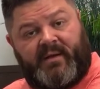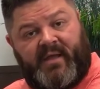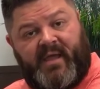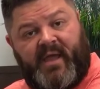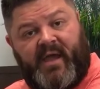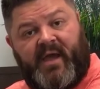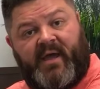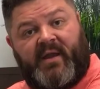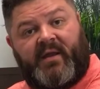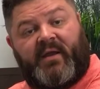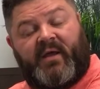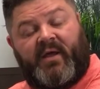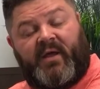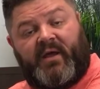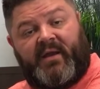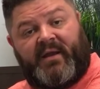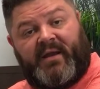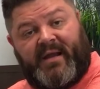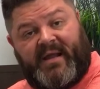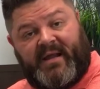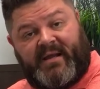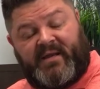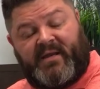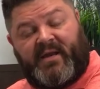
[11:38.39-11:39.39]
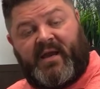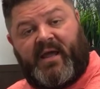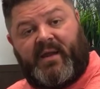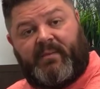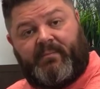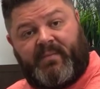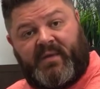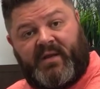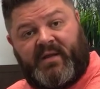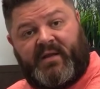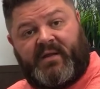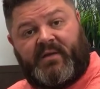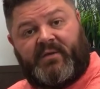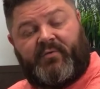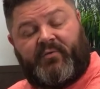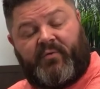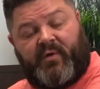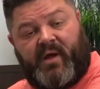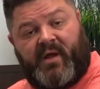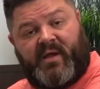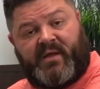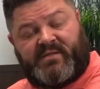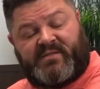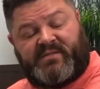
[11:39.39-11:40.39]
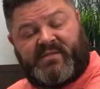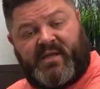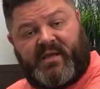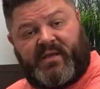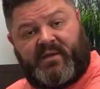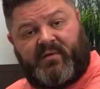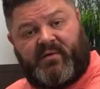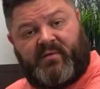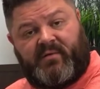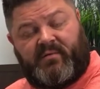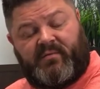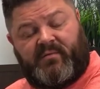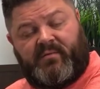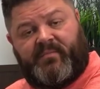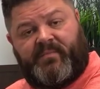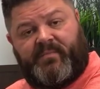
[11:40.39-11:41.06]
again, a 99-minute drying cycle.